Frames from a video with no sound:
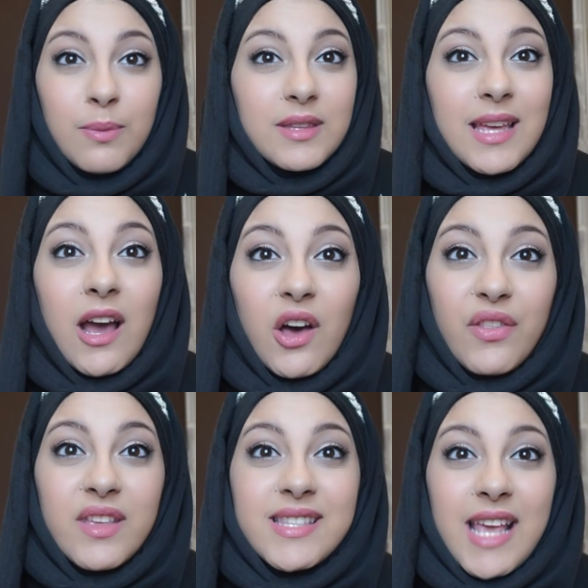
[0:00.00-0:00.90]
but they are
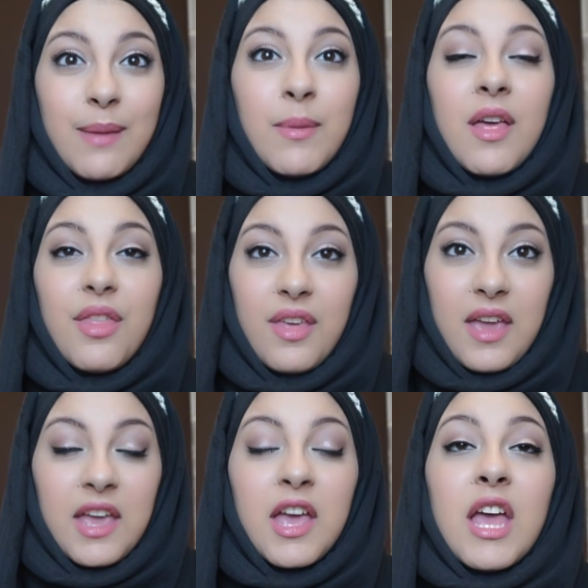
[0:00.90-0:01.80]
the same
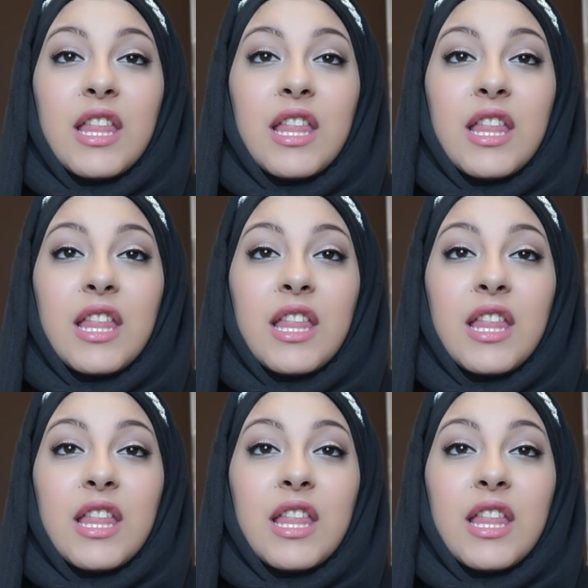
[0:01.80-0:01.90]
thing.